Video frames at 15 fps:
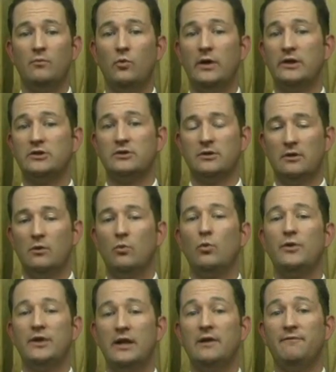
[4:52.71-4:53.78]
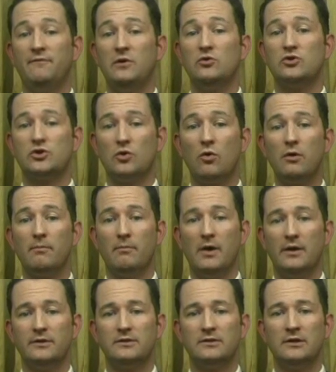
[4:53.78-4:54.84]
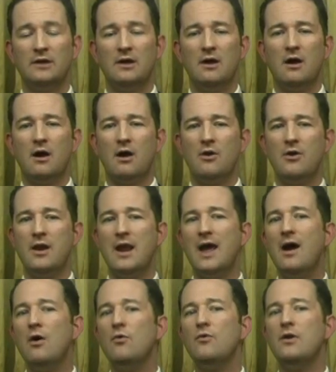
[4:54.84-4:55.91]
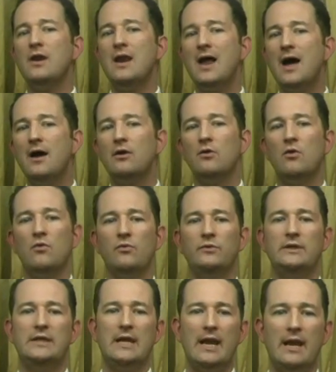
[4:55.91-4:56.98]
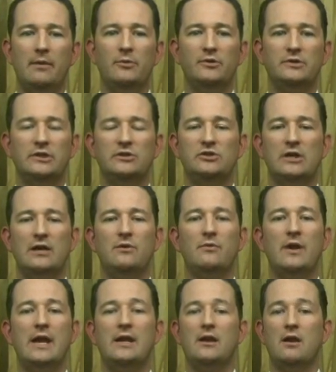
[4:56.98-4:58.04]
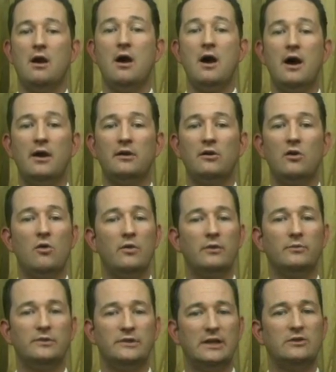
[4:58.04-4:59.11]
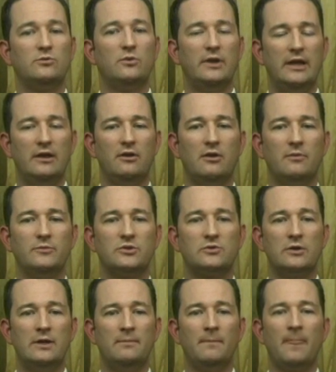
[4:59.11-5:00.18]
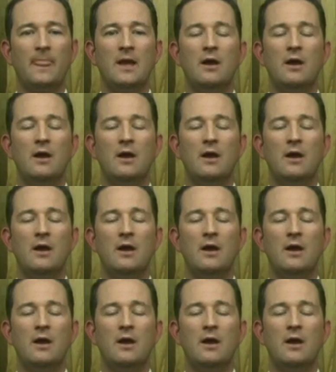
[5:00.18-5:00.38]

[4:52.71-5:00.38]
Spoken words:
which within a few short months are now not only able to generate an ongoing residual income stream